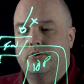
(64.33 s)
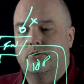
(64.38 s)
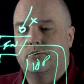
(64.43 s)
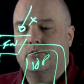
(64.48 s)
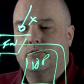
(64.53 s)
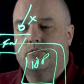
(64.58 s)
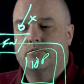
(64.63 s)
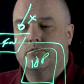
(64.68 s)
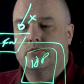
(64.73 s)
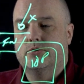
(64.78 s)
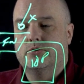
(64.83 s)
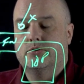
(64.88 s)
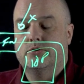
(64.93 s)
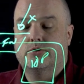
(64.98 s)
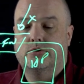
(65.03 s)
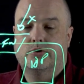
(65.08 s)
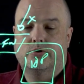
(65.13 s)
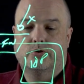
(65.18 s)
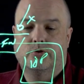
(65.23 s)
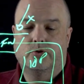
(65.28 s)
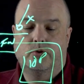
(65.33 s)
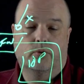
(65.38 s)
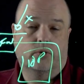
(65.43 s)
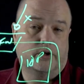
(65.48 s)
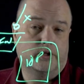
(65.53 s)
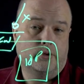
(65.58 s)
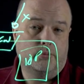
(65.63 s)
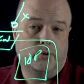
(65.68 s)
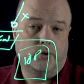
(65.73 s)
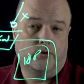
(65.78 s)
your users who are
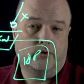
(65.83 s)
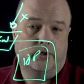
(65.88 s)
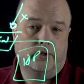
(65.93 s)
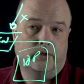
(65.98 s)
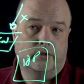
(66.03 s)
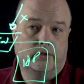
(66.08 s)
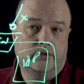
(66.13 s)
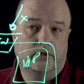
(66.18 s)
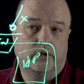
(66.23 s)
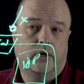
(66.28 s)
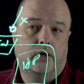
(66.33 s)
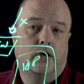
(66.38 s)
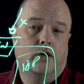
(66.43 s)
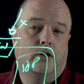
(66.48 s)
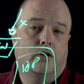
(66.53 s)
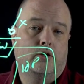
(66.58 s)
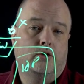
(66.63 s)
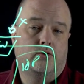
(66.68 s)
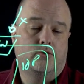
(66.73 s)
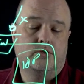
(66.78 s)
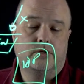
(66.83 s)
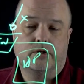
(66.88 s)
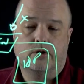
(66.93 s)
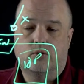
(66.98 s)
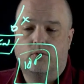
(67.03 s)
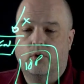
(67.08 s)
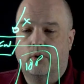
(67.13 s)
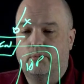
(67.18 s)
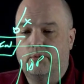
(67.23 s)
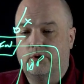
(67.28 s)
in the building using
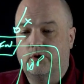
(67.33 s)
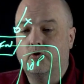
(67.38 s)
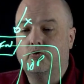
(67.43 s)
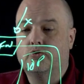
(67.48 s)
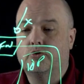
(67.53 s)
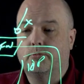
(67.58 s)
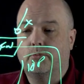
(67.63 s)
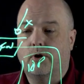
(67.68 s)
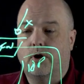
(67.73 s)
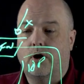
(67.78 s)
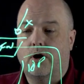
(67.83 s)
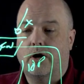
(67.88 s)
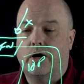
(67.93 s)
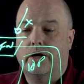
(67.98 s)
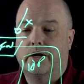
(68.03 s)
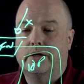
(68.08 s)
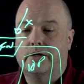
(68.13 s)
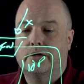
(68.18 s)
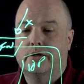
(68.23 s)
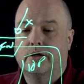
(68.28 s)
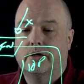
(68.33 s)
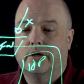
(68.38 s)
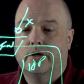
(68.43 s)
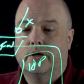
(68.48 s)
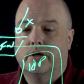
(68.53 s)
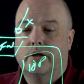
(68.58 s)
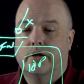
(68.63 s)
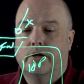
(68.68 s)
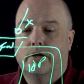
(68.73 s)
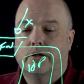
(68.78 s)
equipment you've supplied,
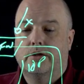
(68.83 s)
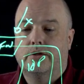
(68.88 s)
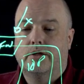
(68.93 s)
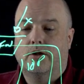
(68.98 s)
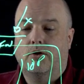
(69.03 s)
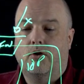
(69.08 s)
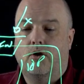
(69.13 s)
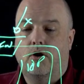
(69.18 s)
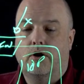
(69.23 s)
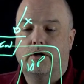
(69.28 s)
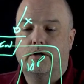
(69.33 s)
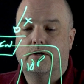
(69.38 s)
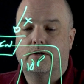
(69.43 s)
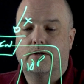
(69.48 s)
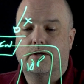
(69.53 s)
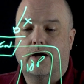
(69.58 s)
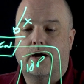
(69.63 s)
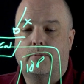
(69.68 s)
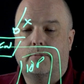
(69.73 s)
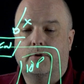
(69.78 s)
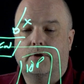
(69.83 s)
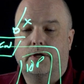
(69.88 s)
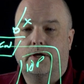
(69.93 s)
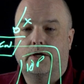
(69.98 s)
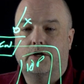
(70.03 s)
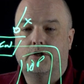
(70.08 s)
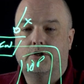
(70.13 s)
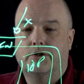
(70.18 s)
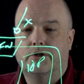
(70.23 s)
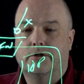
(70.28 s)
they log into the
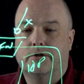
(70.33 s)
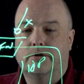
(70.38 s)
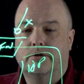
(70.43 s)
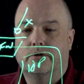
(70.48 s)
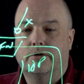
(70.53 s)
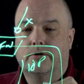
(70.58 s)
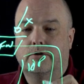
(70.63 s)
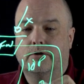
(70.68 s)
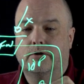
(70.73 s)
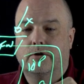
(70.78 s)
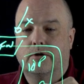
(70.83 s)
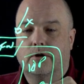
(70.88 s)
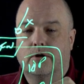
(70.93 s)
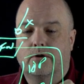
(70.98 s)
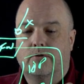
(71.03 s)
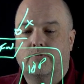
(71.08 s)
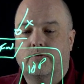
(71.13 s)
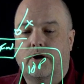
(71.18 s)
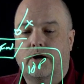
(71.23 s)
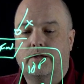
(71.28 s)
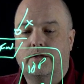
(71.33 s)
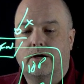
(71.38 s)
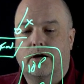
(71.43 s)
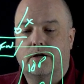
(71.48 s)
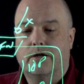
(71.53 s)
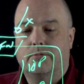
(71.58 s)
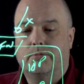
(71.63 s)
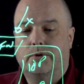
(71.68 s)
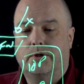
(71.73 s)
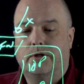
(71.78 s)
application via the
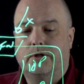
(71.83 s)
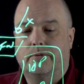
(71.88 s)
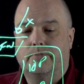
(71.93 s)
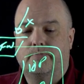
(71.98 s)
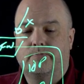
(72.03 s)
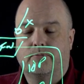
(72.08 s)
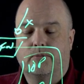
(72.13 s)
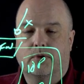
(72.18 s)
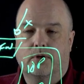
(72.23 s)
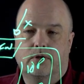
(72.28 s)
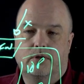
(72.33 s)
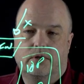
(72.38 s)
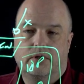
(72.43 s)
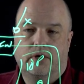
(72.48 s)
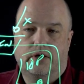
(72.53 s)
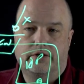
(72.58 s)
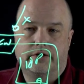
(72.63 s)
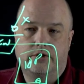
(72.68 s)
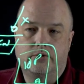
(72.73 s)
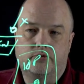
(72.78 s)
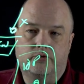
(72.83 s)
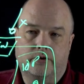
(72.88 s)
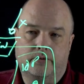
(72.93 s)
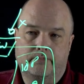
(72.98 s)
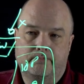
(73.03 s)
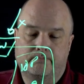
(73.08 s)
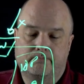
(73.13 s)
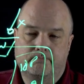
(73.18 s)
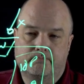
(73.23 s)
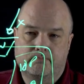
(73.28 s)
IDP and they use
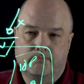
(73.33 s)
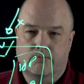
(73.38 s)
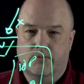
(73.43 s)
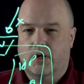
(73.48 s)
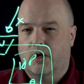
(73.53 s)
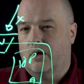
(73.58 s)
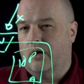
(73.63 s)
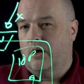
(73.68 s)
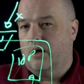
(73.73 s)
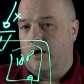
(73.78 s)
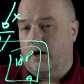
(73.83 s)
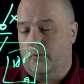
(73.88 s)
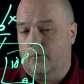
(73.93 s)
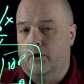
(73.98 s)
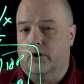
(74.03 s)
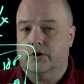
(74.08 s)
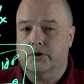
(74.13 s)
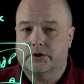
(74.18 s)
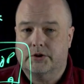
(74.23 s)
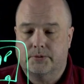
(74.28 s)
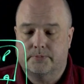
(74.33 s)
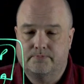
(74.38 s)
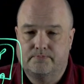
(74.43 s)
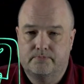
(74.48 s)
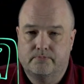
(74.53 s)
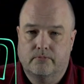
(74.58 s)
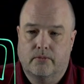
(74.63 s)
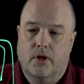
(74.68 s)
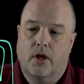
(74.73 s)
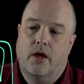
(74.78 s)
it. It works,
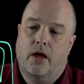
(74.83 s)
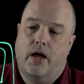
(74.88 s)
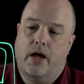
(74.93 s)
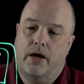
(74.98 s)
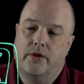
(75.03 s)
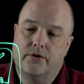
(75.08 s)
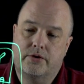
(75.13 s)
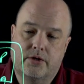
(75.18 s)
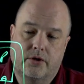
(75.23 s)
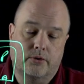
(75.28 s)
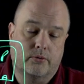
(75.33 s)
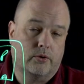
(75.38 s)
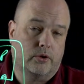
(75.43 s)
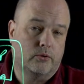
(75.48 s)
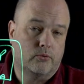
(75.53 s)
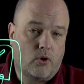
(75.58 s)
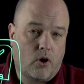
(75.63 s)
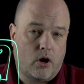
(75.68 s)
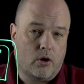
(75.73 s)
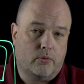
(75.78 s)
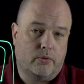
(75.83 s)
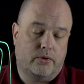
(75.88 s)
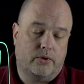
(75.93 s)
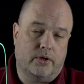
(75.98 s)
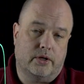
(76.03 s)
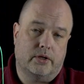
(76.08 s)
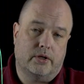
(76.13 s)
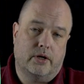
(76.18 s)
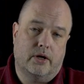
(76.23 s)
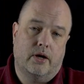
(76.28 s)
and there's nothing really wrong with
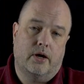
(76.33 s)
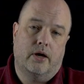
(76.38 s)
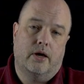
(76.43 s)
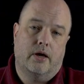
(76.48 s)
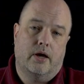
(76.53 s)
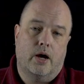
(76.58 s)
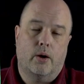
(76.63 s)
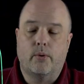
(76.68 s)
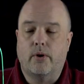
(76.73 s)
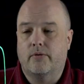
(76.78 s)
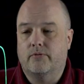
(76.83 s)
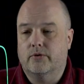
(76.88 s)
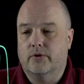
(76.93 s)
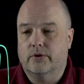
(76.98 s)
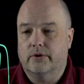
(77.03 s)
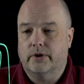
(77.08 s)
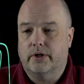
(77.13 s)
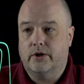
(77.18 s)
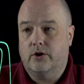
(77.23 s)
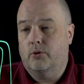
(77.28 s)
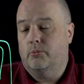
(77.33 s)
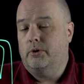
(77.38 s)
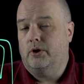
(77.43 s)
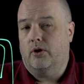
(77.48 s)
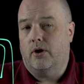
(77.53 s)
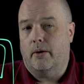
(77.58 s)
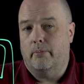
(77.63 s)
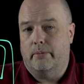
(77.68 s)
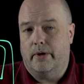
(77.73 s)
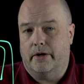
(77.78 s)
it. However, it could be a
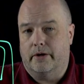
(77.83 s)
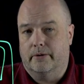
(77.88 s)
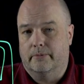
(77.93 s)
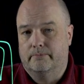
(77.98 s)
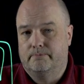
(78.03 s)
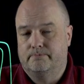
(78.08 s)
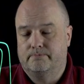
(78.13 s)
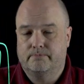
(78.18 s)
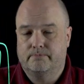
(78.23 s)
lot better.